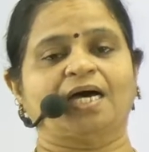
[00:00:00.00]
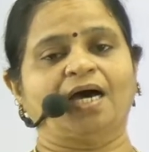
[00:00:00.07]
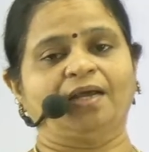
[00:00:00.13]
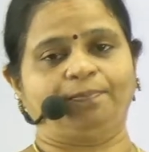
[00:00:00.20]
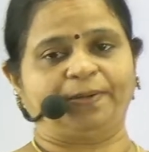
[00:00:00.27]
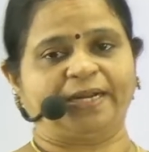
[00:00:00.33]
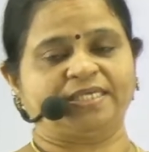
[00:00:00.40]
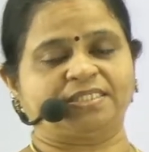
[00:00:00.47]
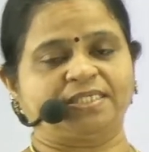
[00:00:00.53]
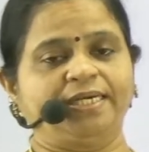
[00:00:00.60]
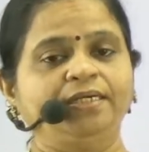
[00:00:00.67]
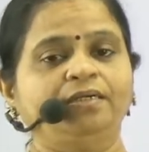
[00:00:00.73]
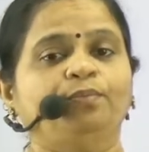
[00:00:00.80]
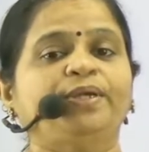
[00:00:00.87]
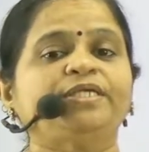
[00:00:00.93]
are
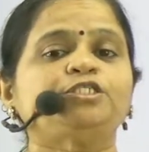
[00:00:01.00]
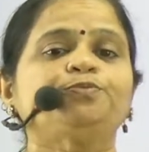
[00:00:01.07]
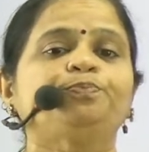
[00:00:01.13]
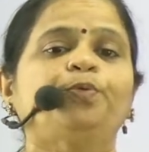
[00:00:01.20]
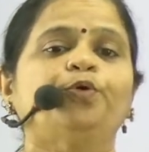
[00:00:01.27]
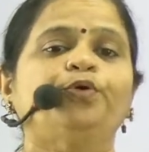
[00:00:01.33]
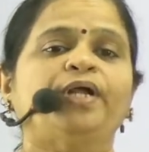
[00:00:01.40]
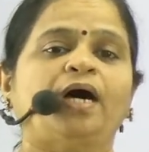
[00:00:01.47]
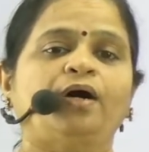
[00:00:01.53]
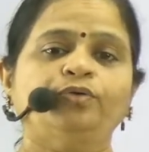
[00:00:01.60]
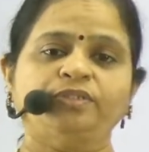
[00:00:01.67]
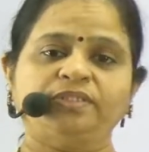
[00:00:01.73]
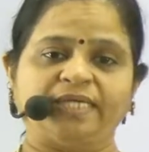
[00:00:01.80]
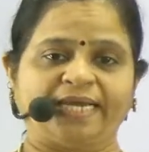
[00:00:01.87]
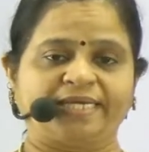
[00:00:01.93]
present which pour
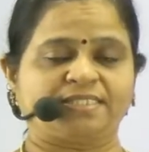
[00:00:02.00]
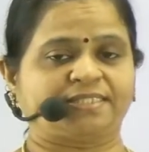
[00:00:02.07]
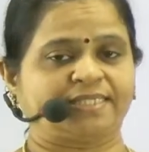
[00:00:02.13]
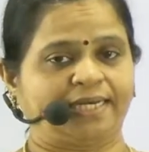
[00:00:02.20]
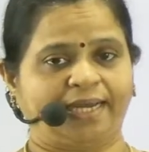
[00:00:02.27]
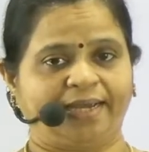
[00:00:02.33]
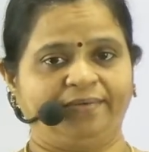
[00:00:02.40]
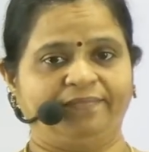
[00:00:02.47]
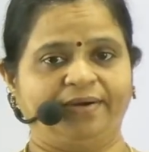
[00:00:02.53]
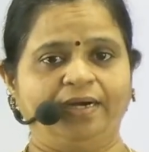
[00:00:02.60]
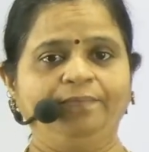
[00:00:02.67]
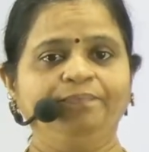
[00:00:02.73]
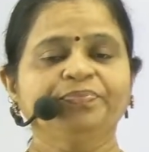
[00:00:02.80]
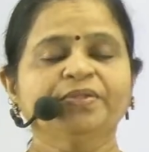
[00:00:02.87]
out their saliva,